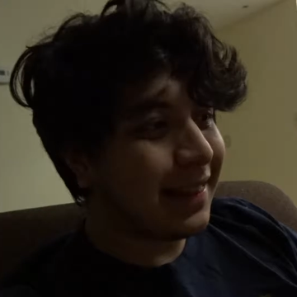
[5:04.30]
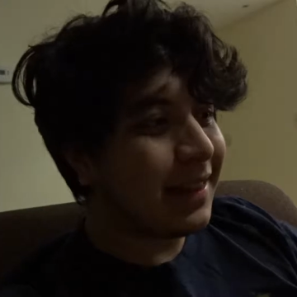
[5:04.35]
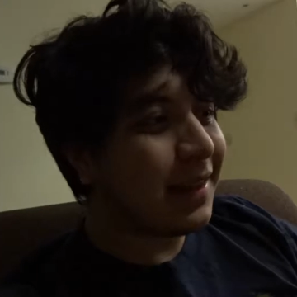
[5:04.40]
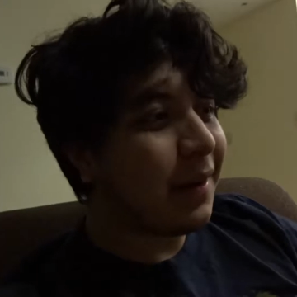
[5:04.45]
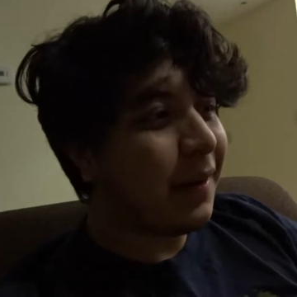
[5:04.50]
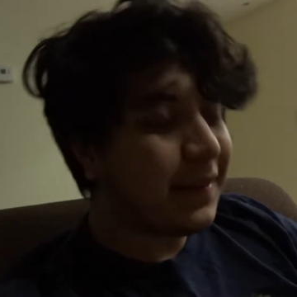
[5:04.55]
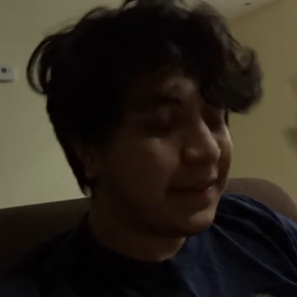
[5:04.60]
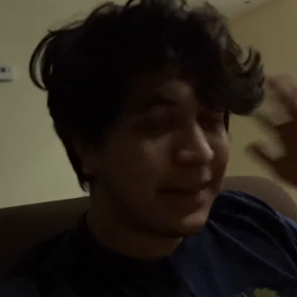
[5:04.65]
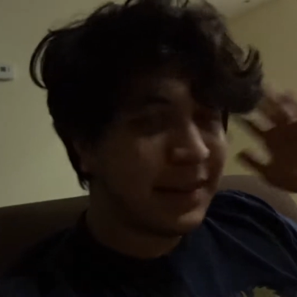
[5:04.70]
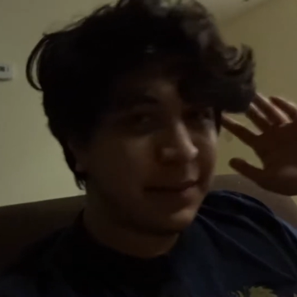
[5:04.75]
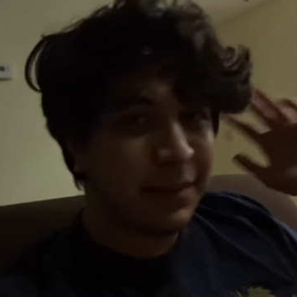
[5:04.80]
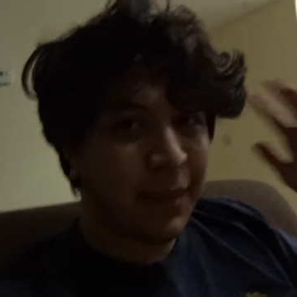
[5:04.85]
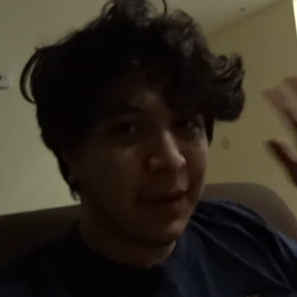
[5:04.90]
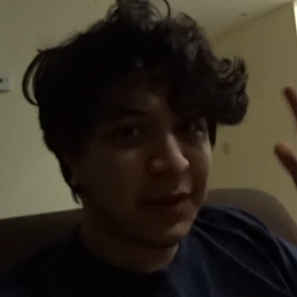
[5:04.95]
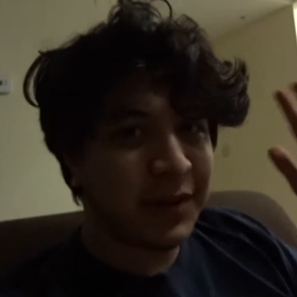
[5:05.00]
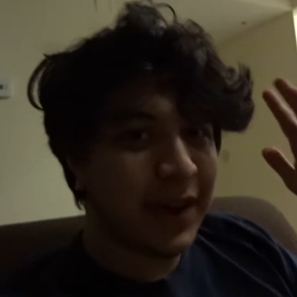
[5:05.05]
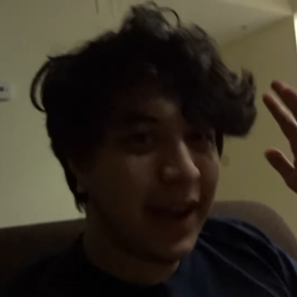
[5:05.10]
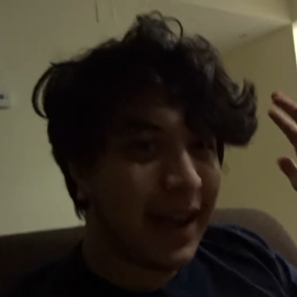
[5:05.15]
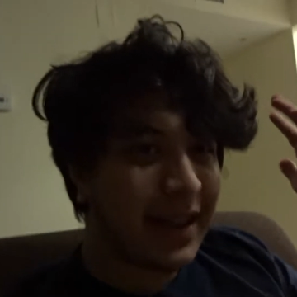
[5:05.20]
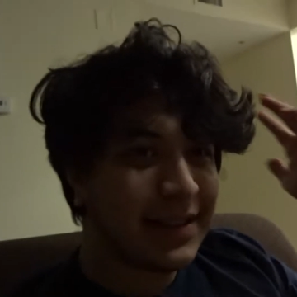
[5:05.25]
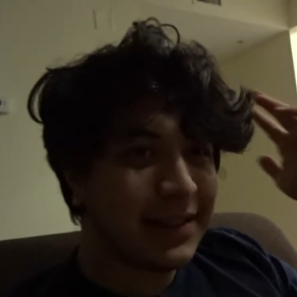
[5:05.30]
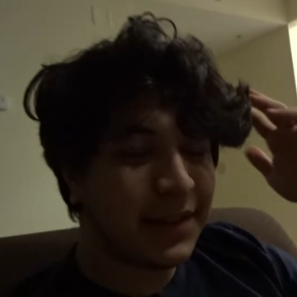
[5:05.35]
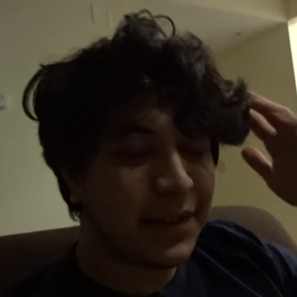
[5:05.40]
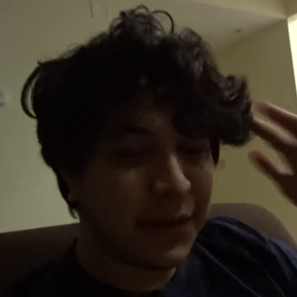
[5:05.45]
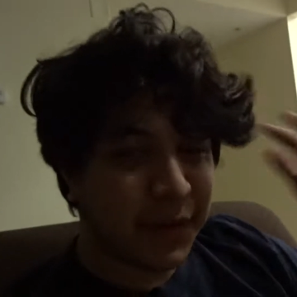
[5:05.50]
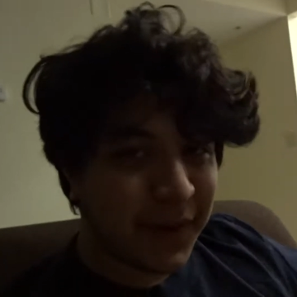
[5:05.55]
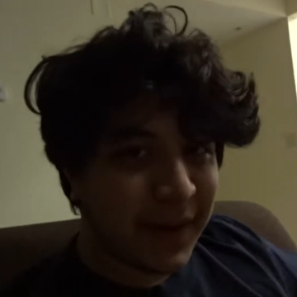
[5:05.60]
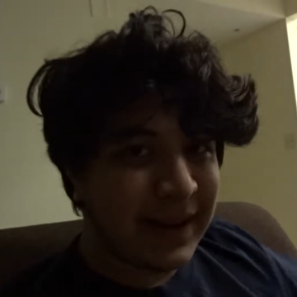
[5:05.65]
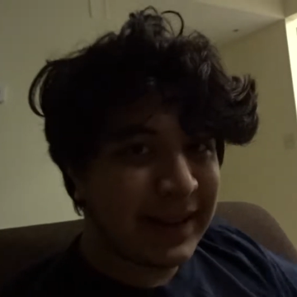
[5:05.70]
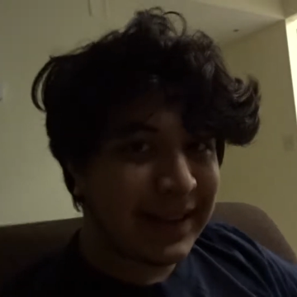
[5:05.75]
that costs as much as the
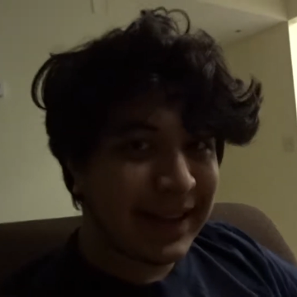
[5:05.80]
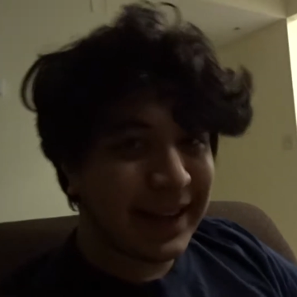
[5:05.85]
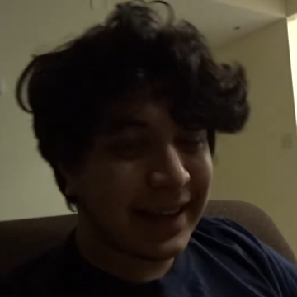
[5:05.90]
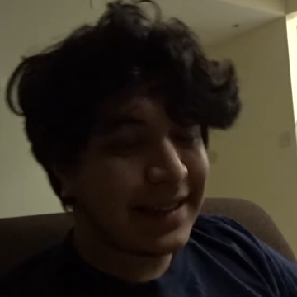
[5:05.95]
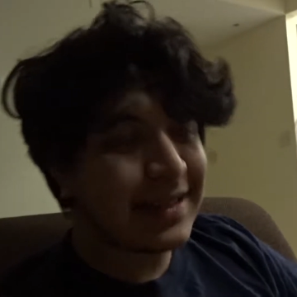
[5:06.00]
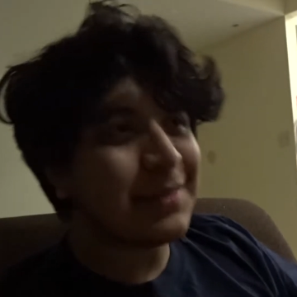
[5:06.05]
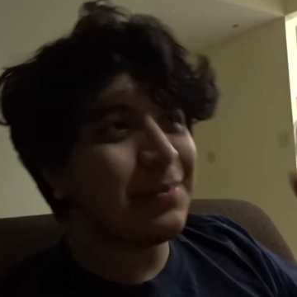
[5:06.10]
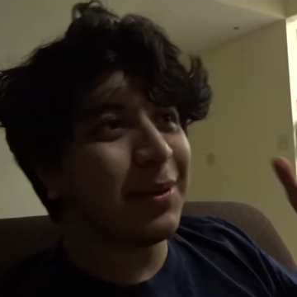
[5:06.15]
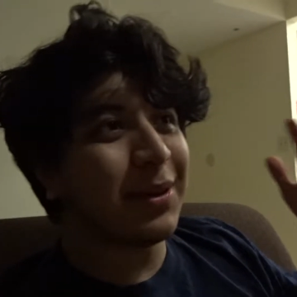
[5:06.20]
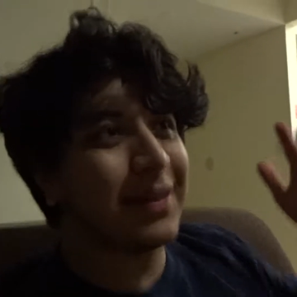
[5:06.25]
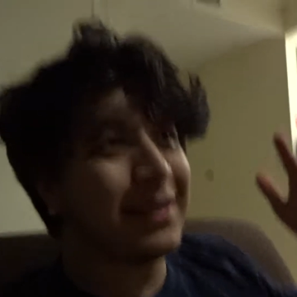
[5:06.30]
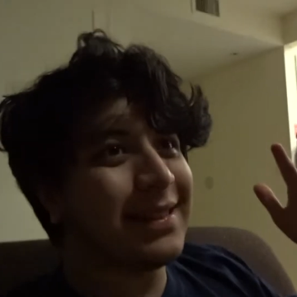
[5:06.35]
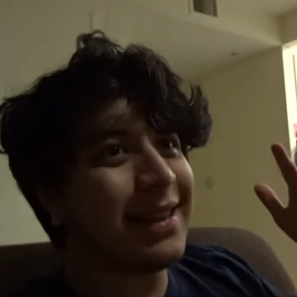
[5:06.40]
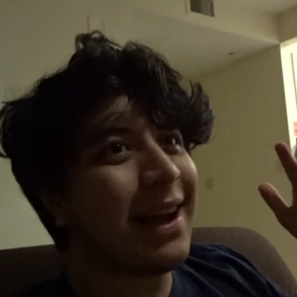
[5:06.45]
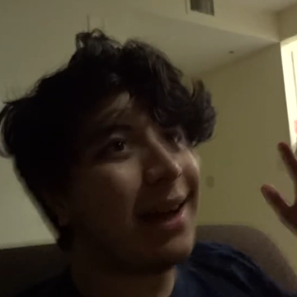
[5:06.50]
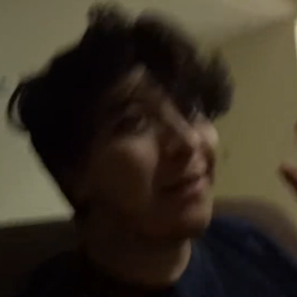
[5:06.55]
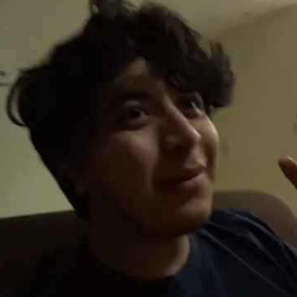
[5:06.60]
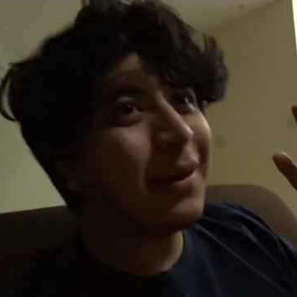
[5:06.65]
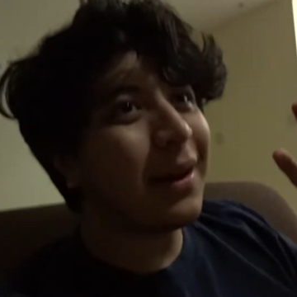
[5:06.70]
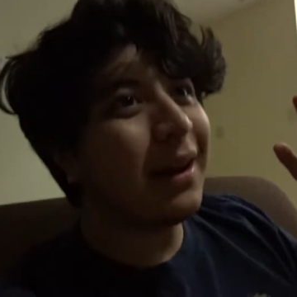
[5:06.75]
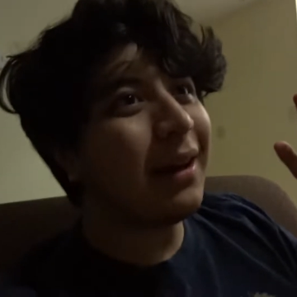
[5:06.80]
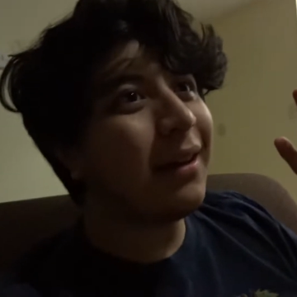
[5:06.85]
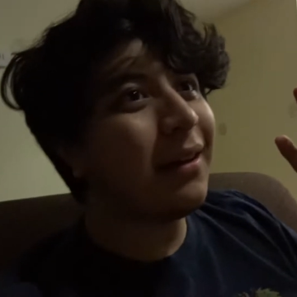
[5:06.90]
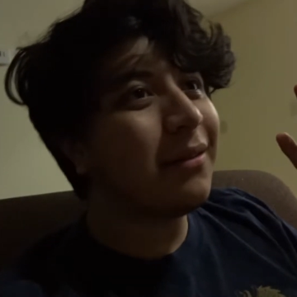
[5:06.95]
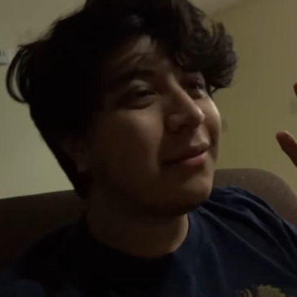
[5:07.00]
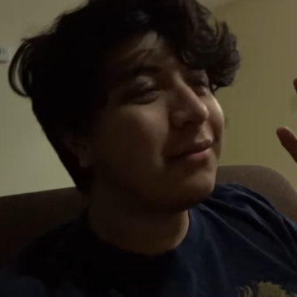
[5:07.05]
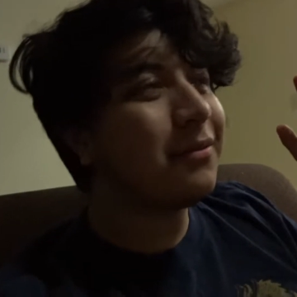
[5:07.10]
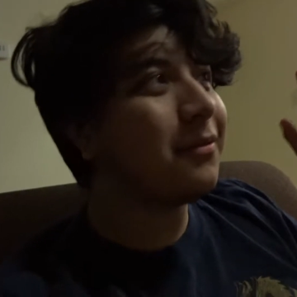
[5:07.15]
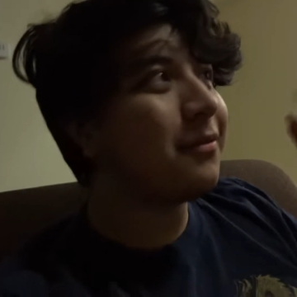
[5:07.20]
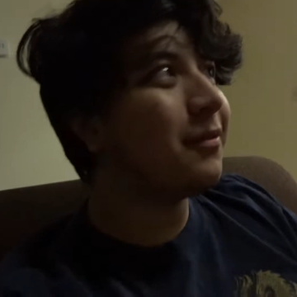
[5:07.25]
train tickets, but it's out
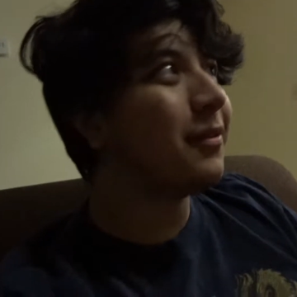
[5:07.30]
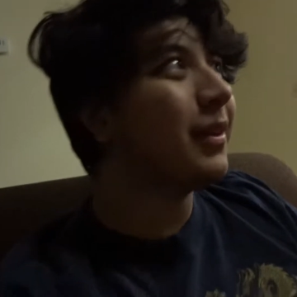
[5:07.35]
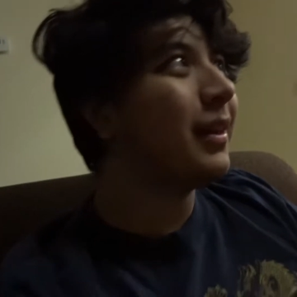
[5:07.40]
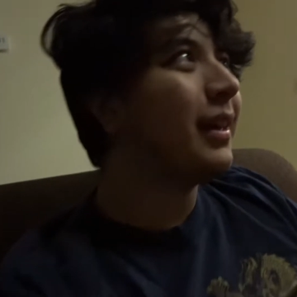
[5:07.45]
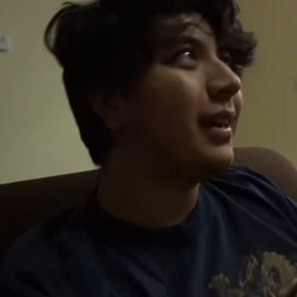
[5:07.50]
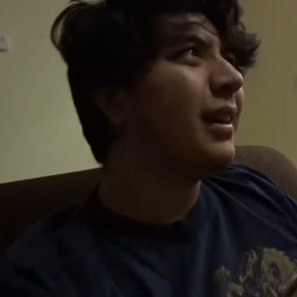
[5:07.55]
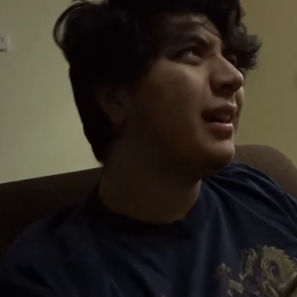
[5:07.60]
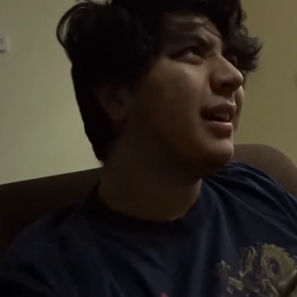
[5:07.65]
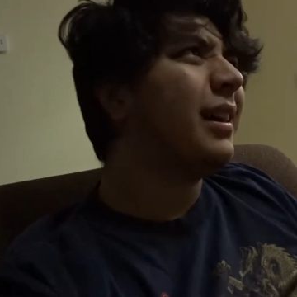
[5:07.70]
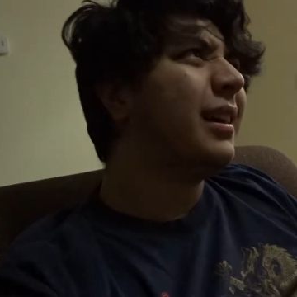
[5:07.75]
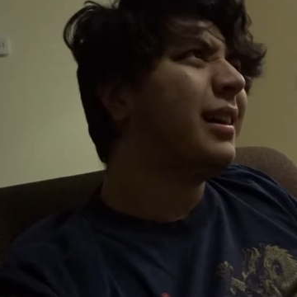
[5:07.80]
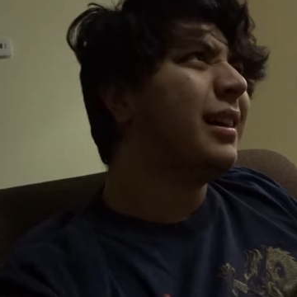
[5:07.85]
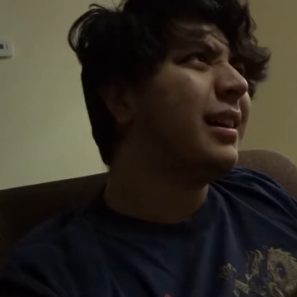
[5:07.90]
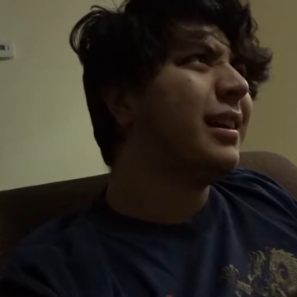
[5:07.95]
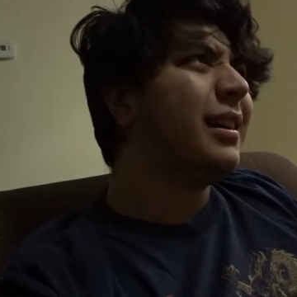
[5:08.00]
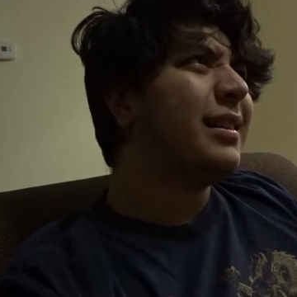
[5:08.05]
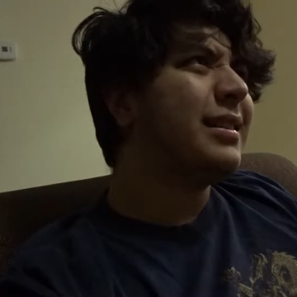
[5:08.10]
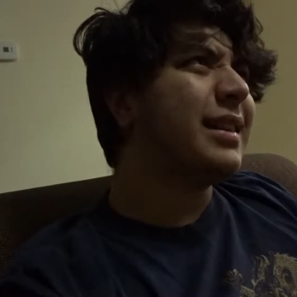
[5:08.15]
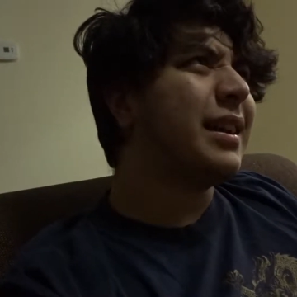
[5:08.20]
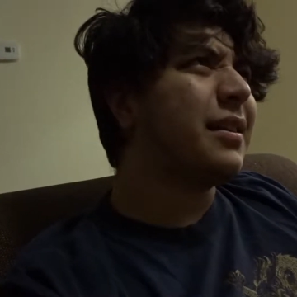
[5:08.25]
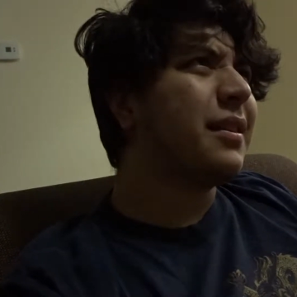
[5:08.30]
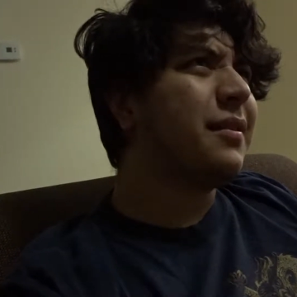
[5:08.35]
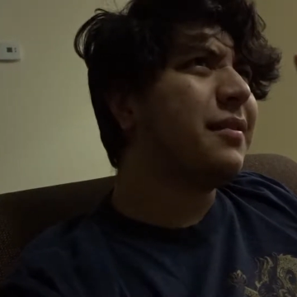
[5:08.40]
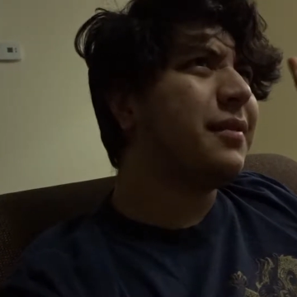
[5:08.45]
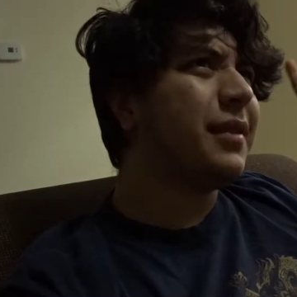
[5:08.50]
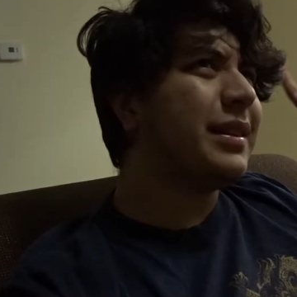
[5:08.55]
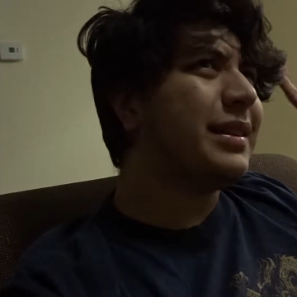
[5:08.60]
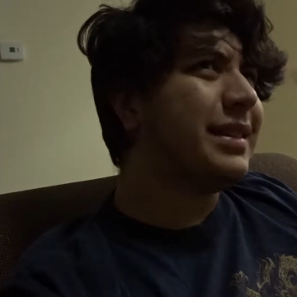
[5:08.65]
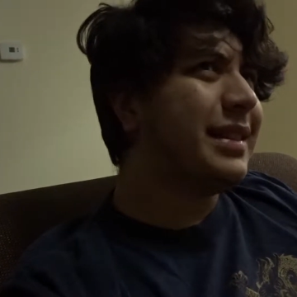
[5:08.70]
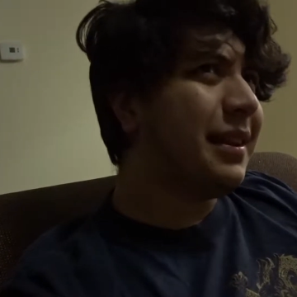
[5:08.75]
of
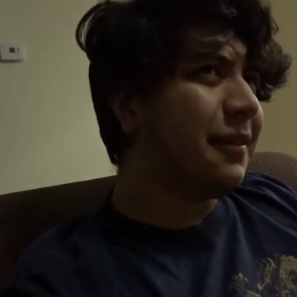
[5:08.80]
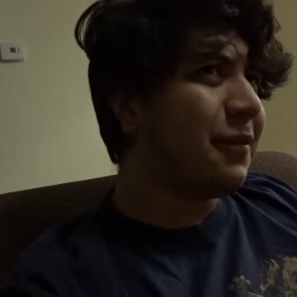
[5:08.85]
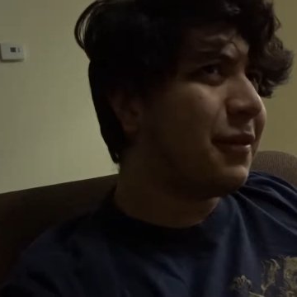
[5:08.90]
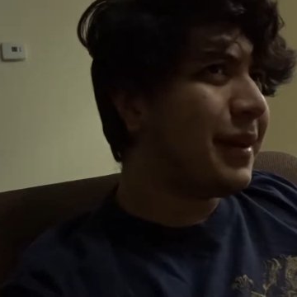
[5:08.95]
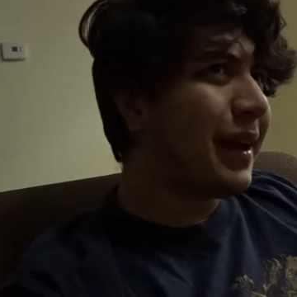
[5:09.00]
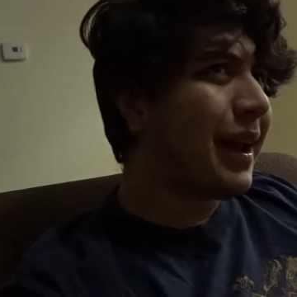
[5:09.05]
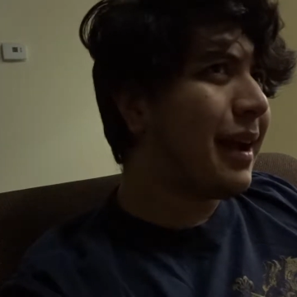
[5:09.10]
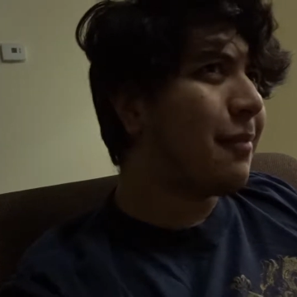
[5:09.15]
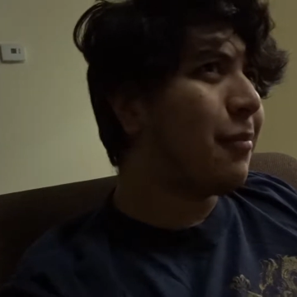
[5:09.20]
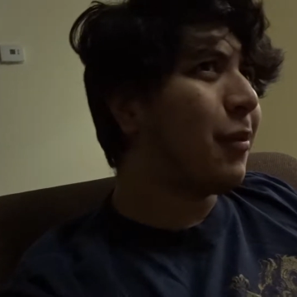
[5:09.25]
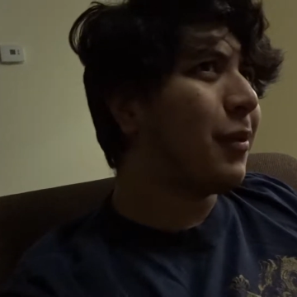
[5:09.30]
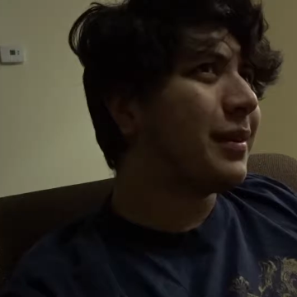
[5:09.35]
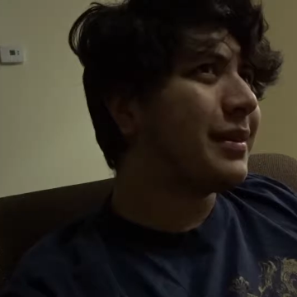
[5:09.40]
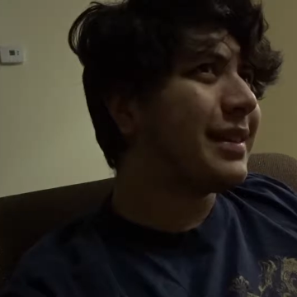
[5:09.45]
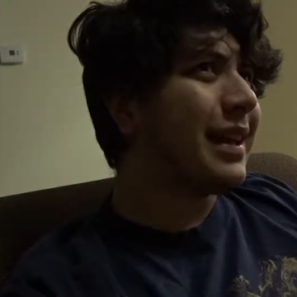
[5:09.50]
a different airport.